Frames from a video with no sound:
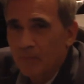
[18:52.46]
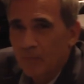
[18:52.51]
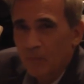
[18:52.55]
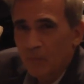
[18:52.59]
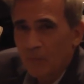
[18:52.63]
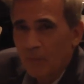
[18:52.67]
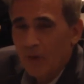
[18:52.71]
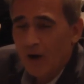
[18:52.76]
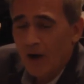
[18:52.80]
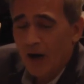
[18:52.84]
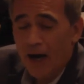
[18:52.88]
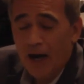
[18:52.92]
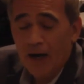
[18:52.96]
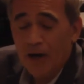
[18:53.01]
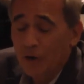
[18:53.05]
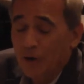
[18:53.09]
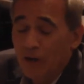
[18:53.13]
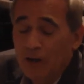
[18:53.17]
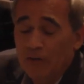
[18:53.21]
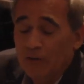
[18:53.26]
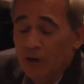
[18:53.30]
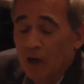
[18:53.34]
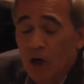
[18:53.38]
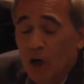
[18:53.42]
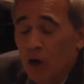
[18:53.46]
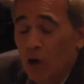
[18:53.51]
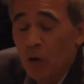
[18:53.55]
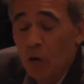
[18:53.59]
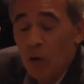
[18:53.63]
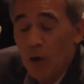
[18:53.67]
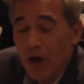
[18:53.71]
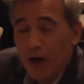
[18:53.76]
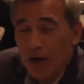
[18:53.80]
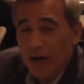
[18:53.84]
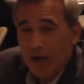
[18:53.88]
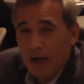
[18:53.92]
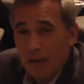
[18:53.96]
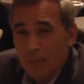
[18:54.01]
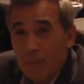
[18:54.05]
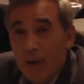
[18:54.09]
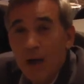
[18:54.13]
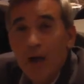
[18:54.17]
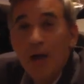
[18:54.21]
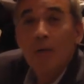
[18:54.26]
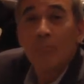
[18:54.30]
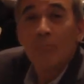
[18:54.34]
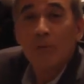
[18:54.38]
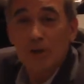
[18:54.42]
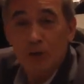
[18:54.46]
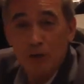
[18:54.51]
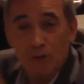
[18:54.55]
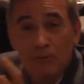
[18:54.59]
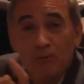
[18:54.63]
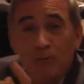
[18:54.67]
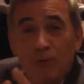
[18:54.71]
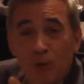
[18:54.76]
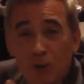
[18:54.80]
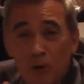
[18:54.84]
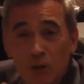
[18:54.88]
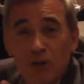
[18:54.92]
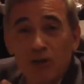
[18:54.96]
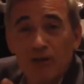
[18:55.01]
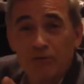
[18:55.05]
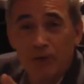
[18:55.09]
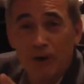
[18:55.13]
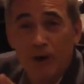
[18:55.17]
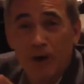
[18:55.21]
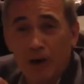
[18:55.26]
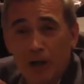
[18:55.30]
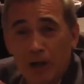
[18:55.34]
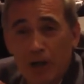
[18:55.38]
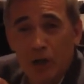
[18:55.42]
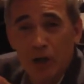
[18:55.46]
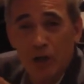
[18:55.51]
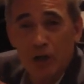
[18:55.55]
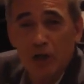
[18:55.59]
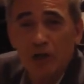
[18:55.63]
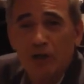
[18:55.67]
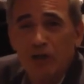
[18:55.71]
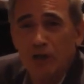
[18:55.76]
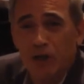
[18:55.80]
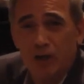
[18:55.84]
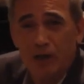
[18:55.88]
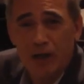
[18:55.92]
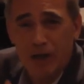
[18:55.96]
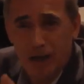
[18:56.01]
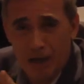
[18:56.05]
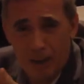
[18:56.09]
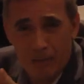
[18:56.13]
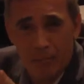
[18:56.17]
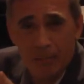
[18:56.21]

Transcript: But these are risk benefit analysis.